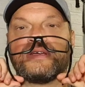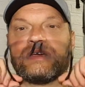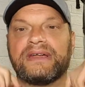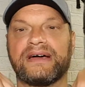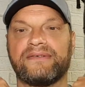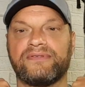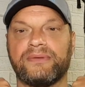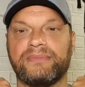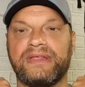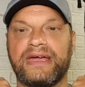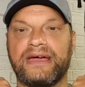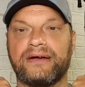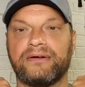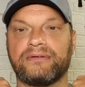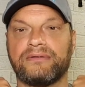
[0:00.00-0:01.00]
you can have them
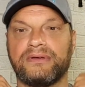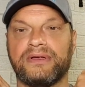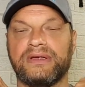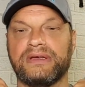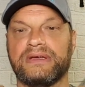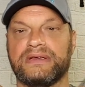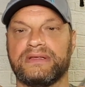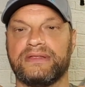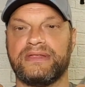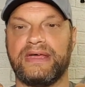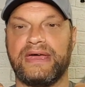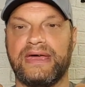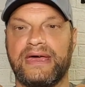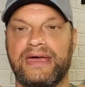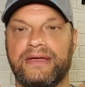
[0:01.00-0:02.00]
down
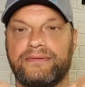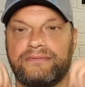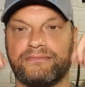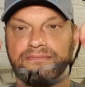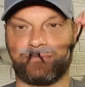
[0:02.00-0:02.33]
there.